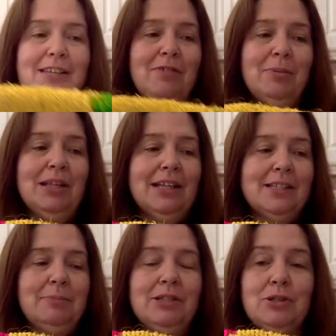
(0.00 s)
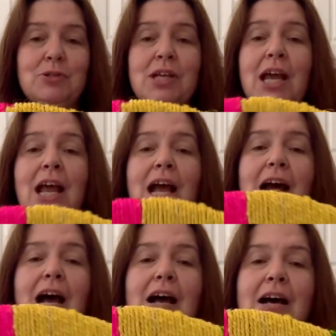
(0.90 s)
giving me like splinters,
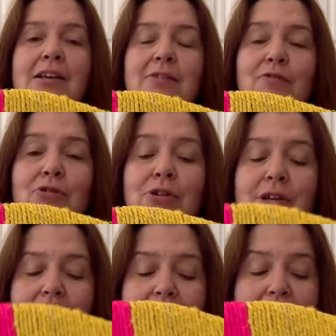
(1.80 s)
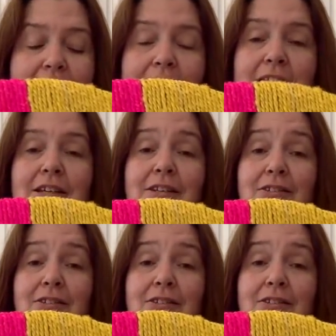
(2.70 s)
for Kitty